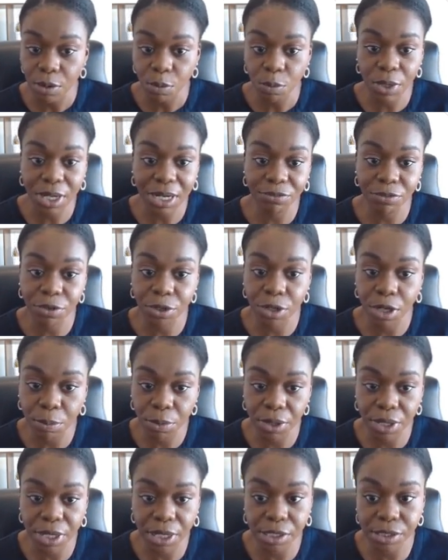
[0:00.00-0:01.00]
whatever
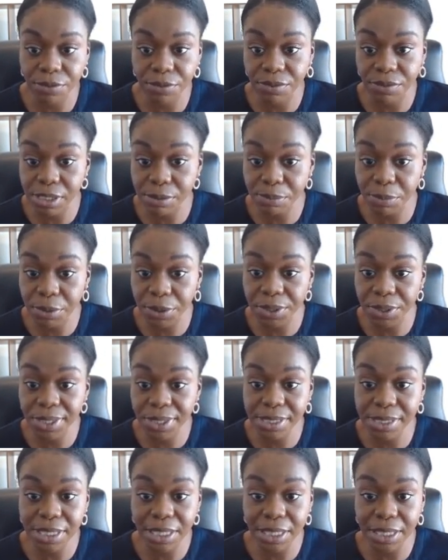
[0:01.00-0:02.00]
number of years of
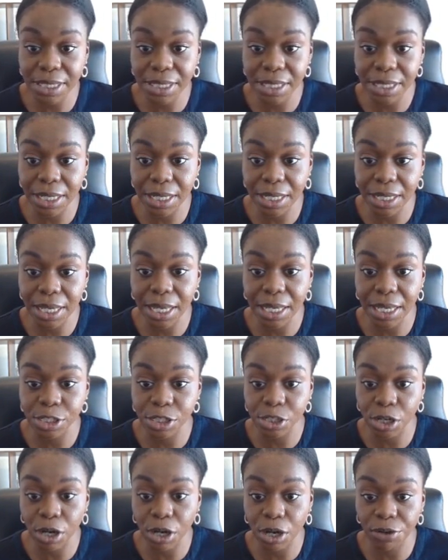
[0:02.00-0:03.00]
experience in leading
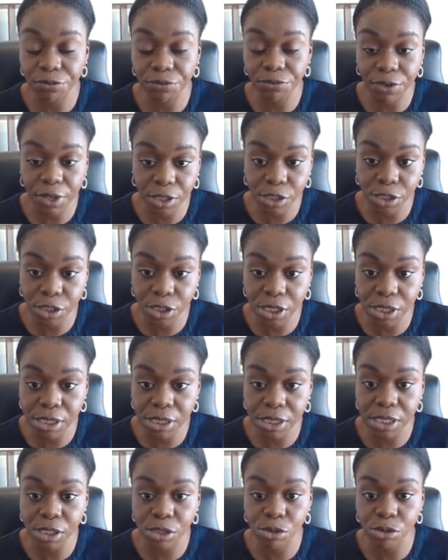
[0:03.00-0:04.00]
HR
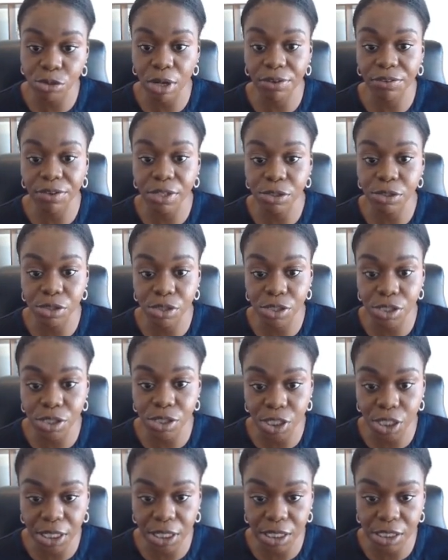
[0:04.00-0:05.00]
functions and driving
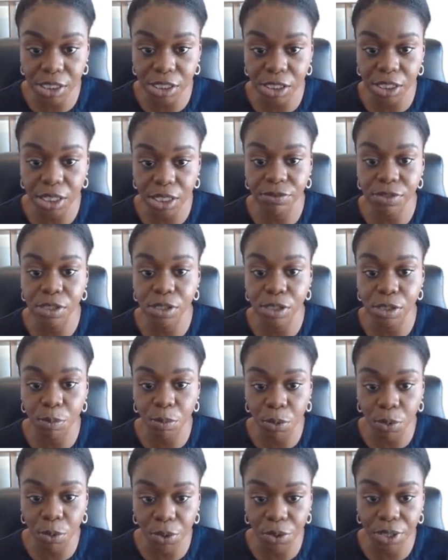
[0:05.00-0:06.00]
strategic initiatives to
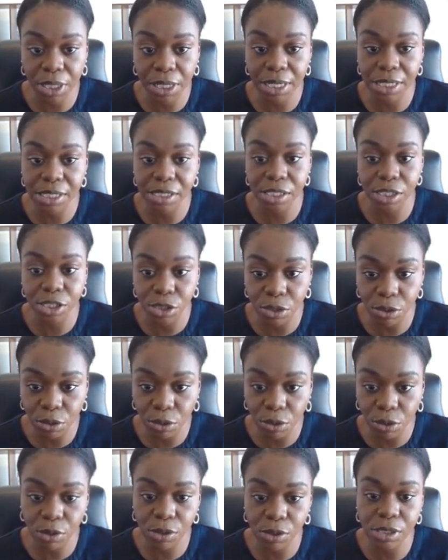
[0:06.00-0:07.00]
support organizational
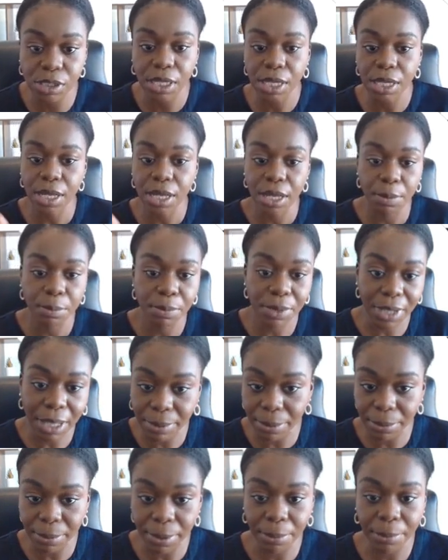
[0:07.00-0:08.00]
goals, blah,
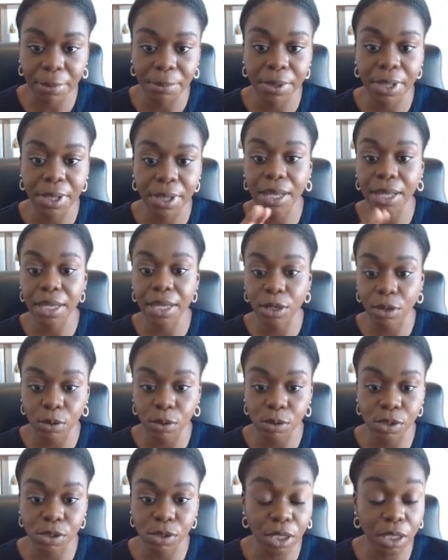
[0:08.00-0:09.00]
blah, blah, blah, blah. It
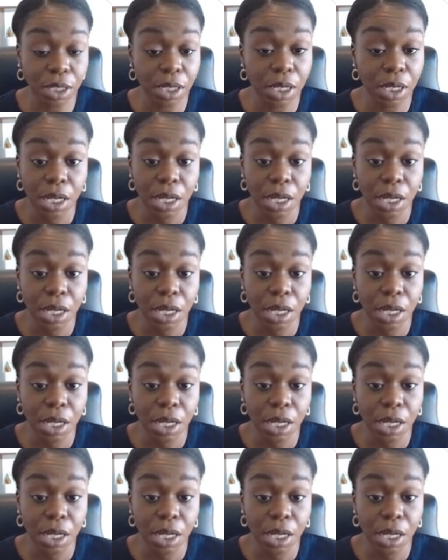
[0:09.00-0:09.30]
goes on.